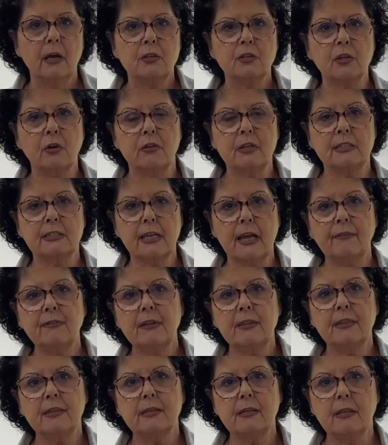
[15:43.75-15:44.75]
So
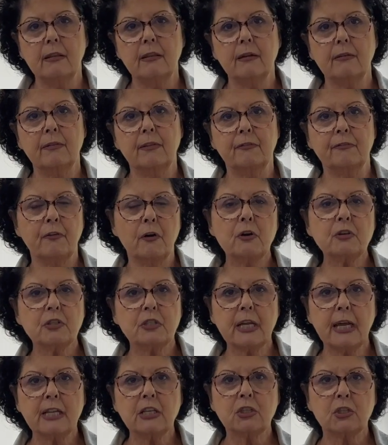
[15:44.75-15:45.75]
the first
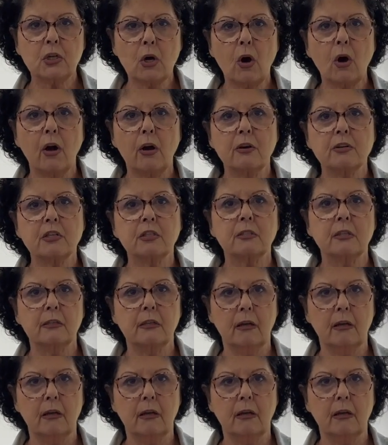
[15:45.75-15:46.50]
day starts